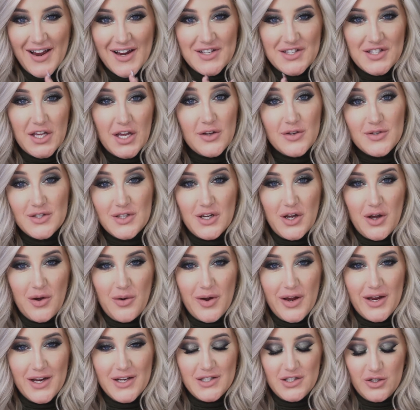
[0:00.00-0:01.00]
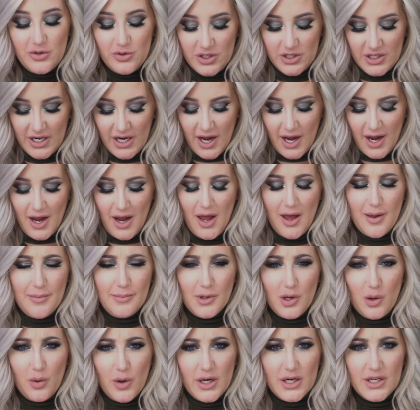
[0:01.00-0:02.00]
guys, how's it going? So today
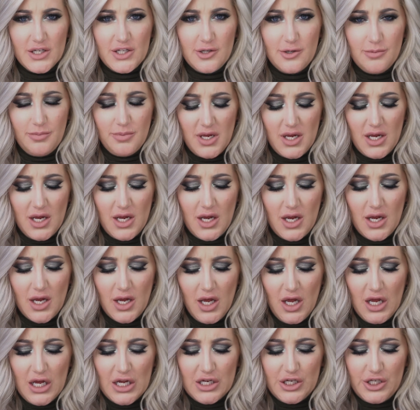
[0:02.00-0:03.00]
I'm going to be